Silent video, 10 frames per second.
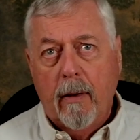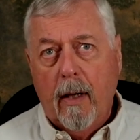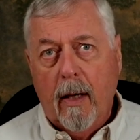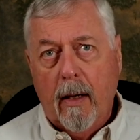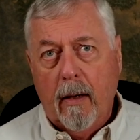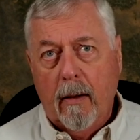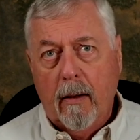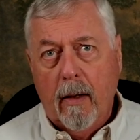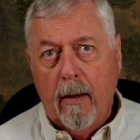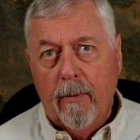
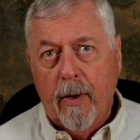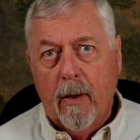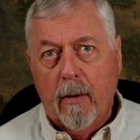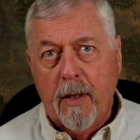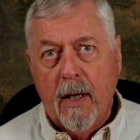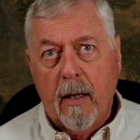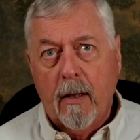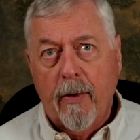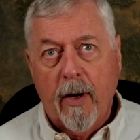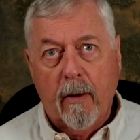Are
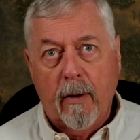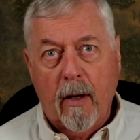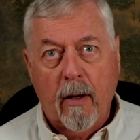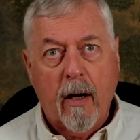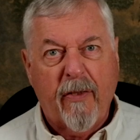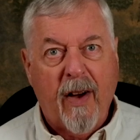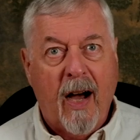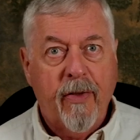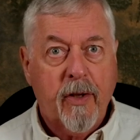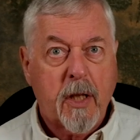there a lot of
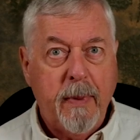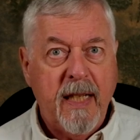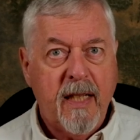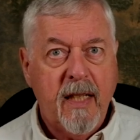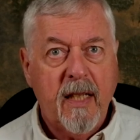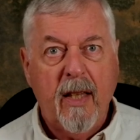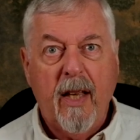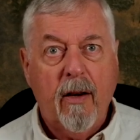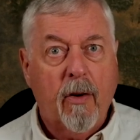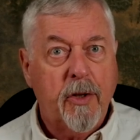other species in
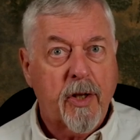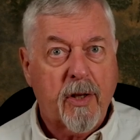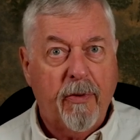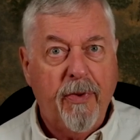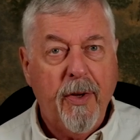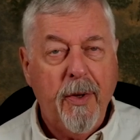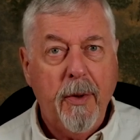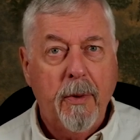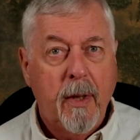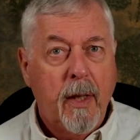there or just a
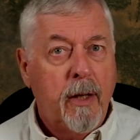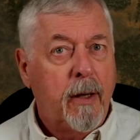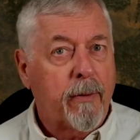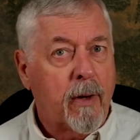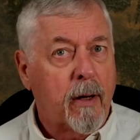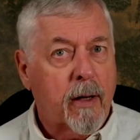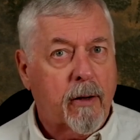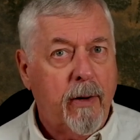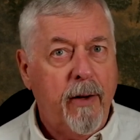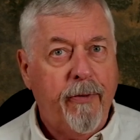few? You have a lot of
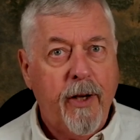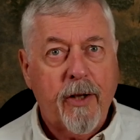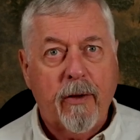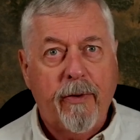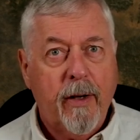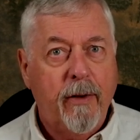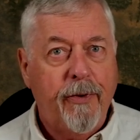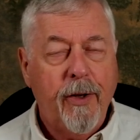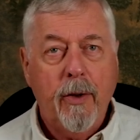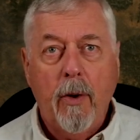crayfish or very
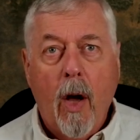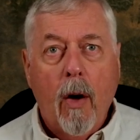few?